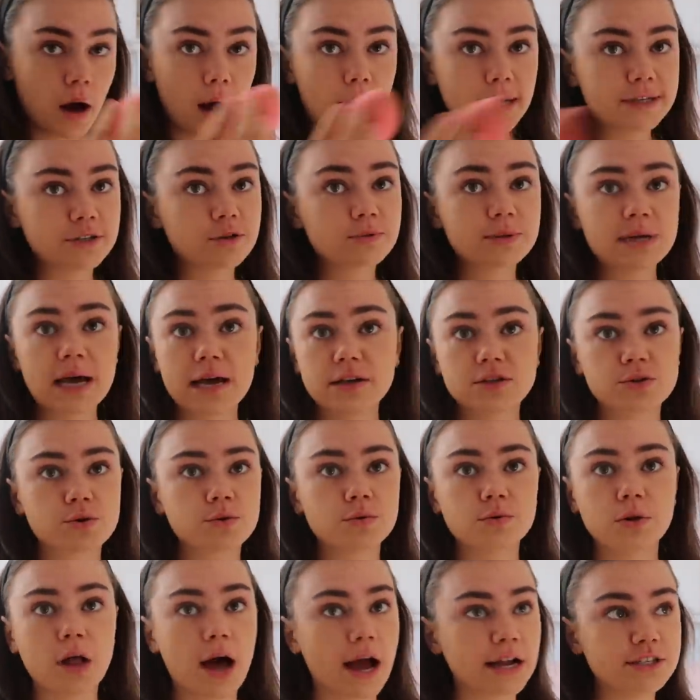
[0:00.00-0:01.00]
I dropped out of
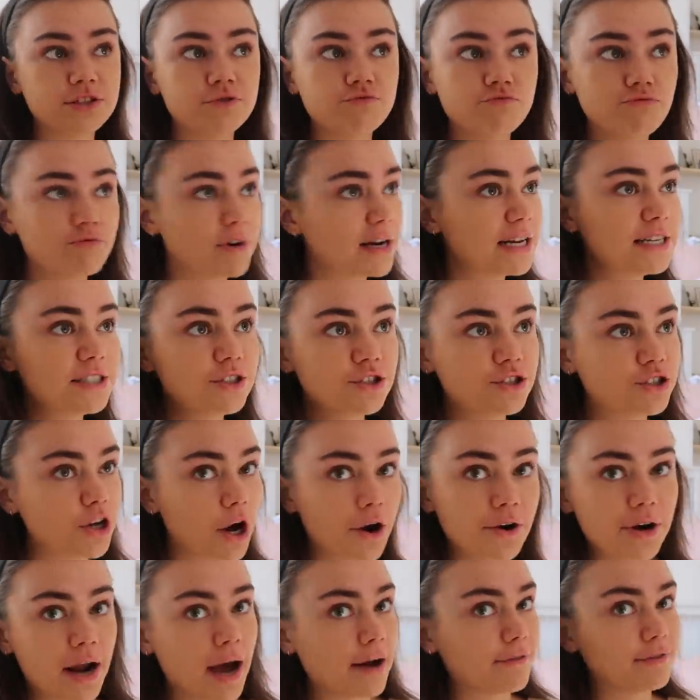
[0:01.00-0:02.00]
school. I really
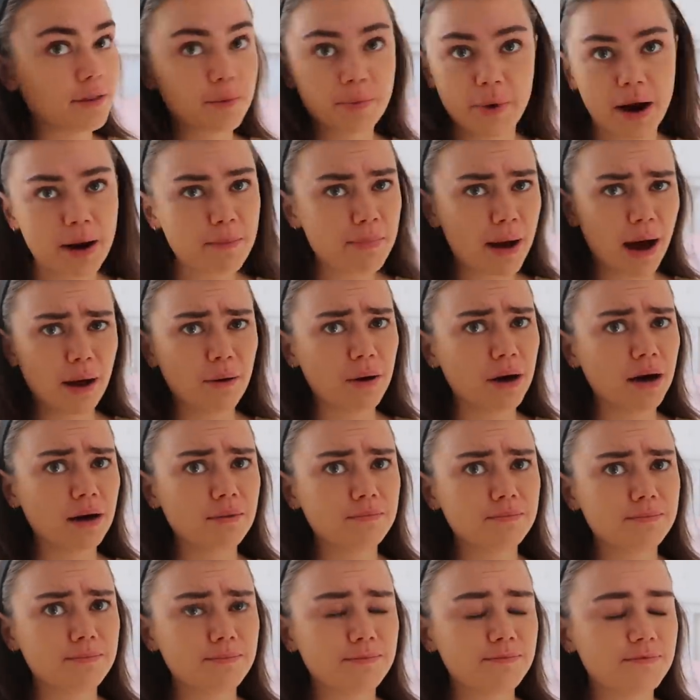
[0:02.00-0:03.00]
don't have the brain
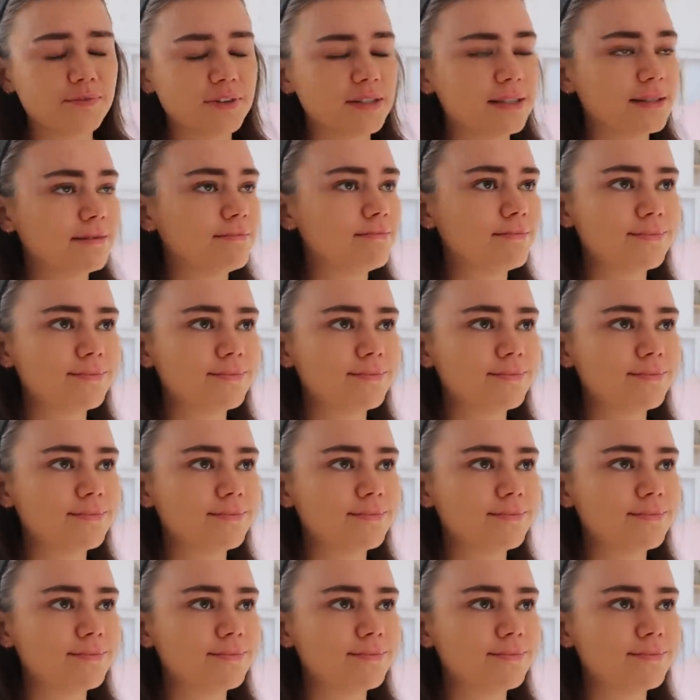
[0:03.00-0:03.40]
power for